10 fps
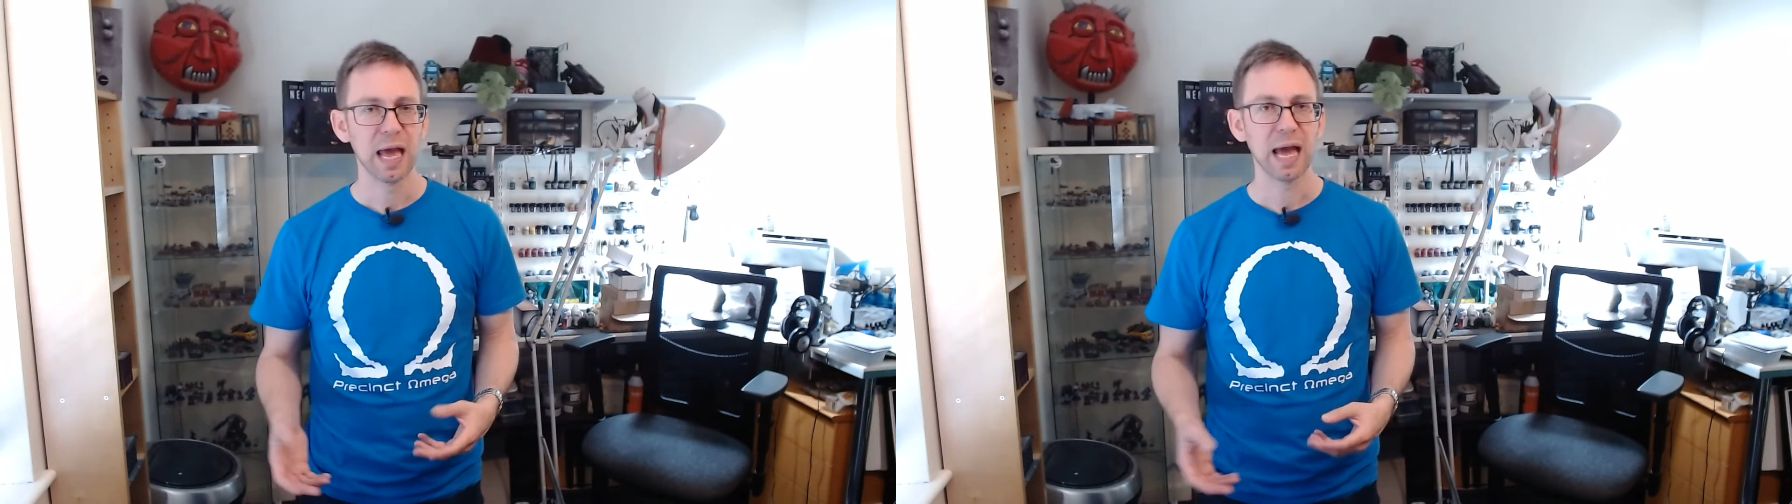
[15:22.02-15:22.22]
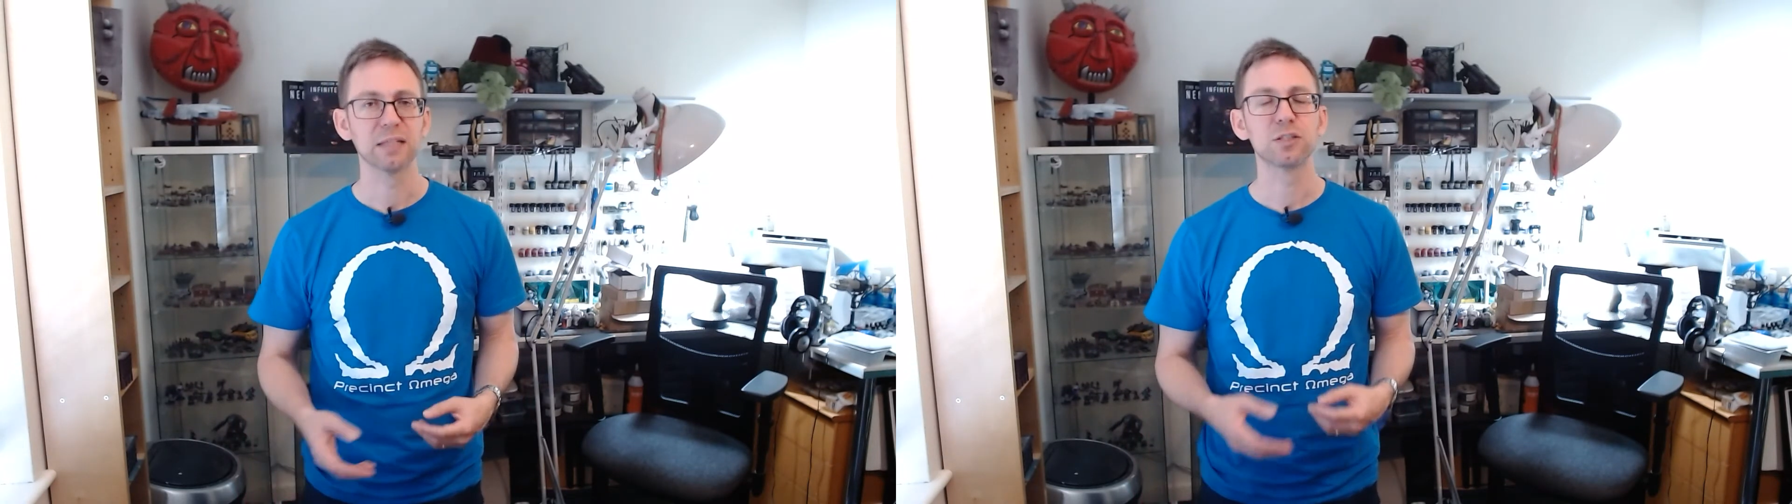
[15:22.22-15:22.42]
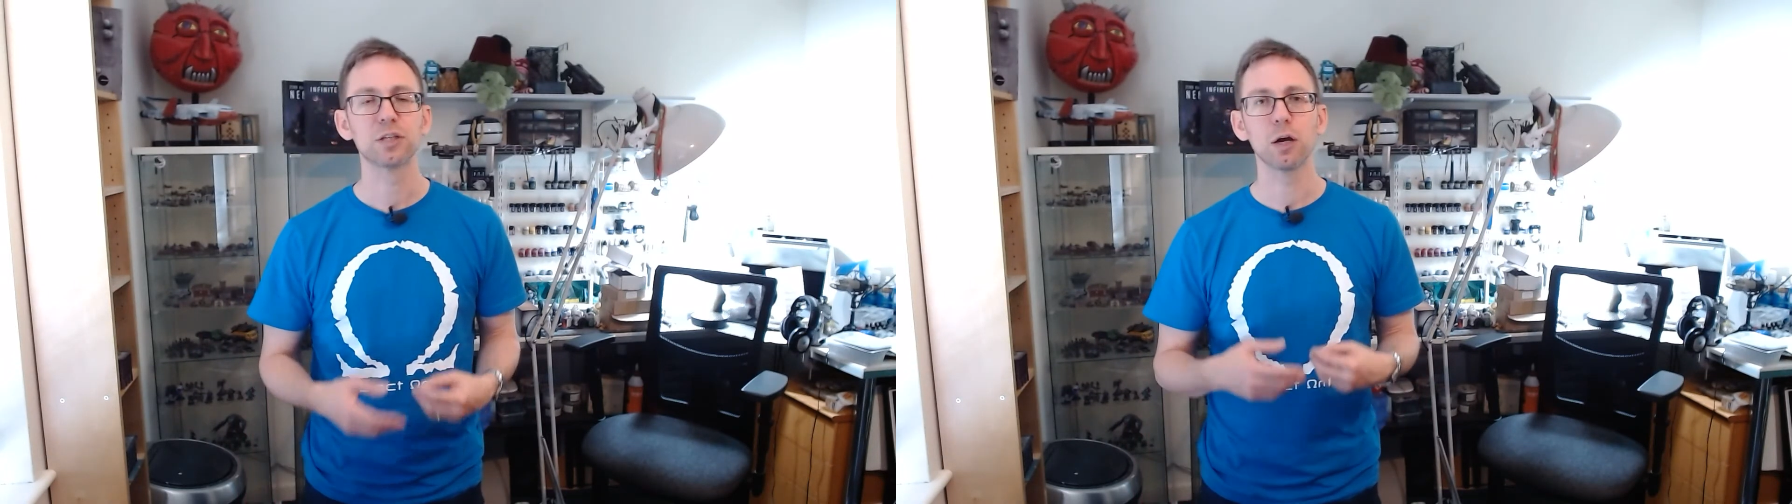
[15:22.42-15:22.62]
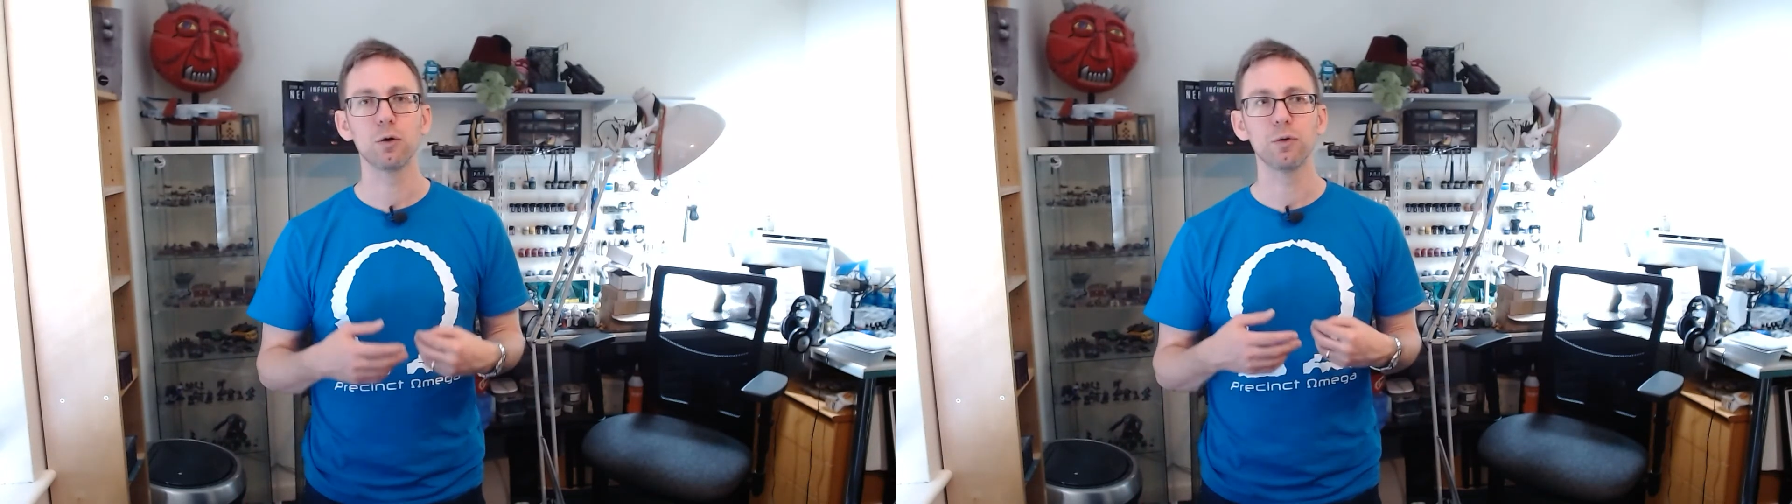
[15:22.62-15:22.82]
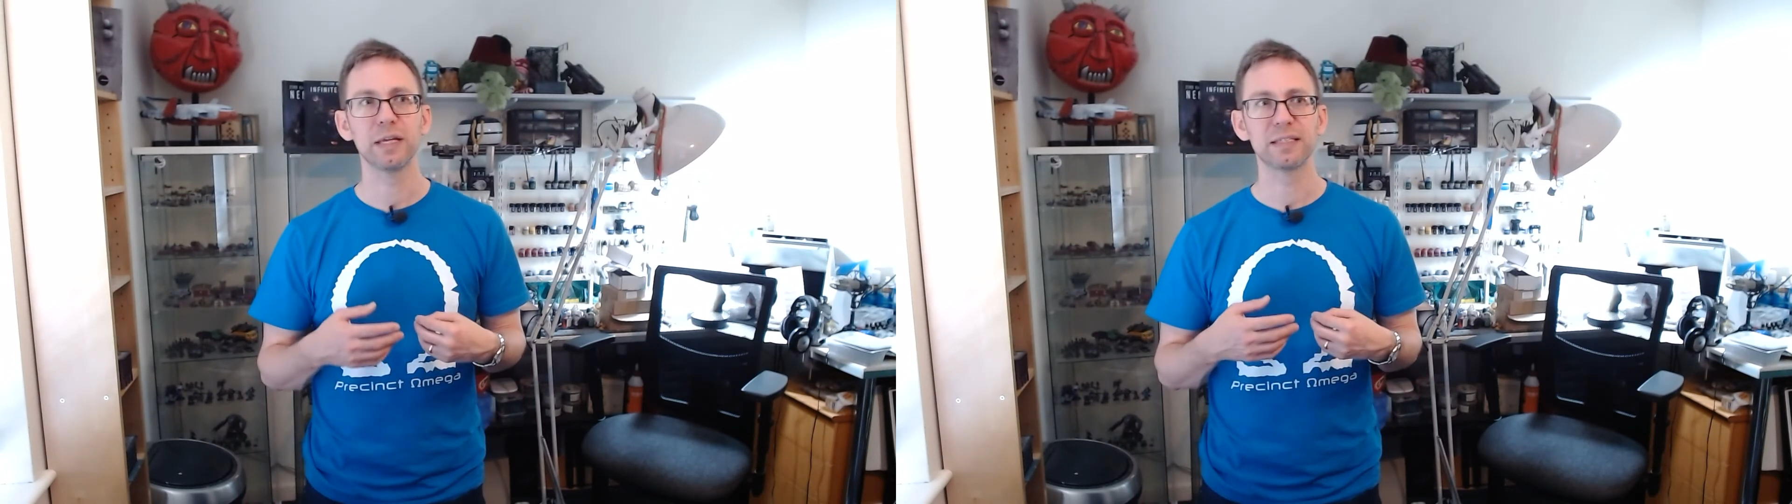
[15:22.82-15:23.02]
And
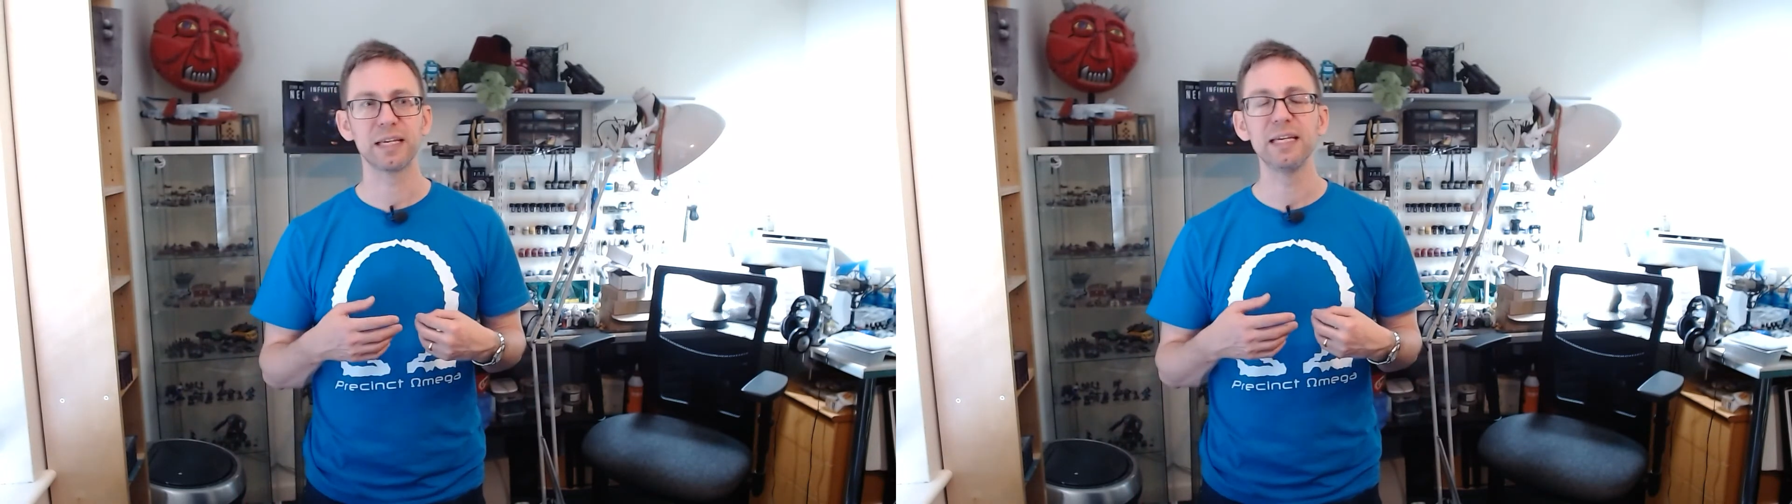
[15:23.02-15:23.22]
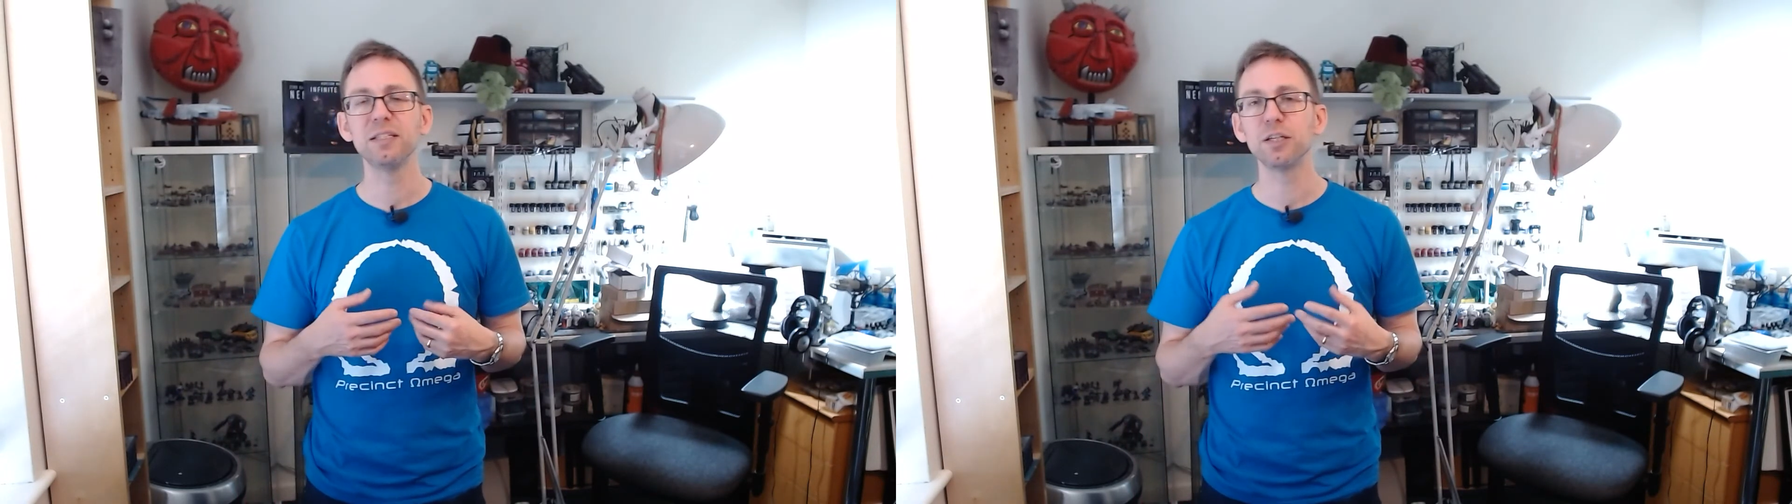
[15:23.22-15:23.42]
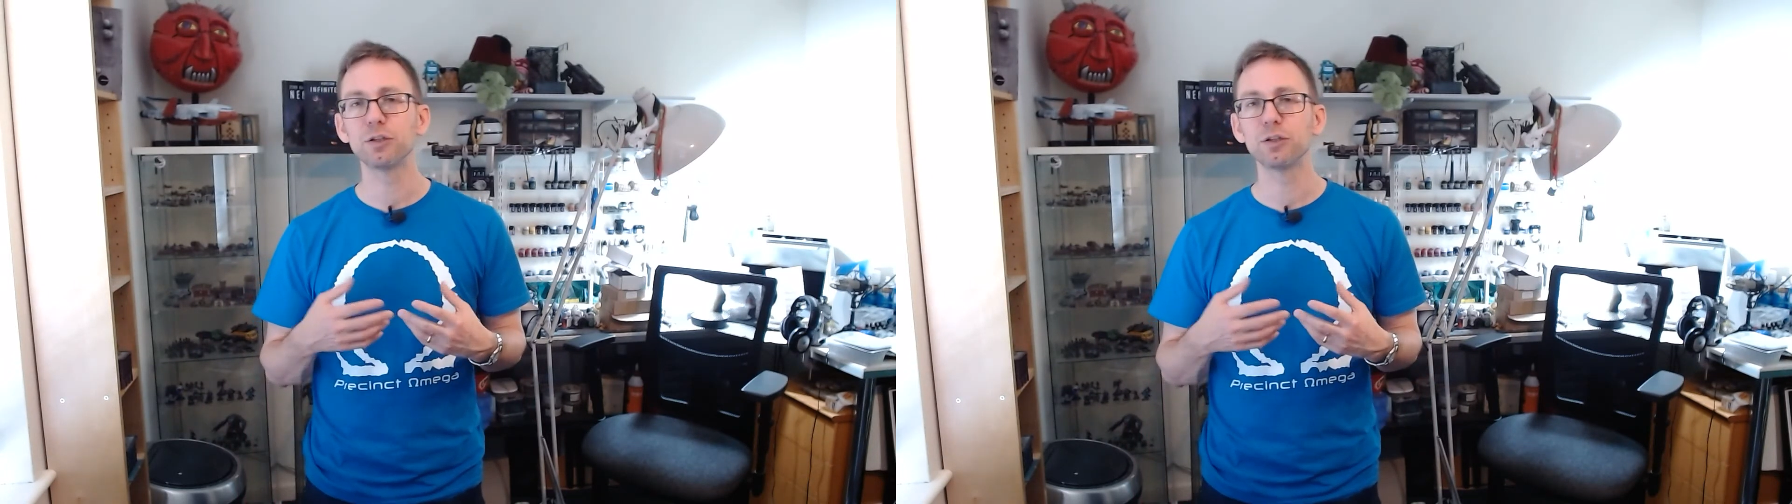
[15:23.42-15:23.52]
so it's easy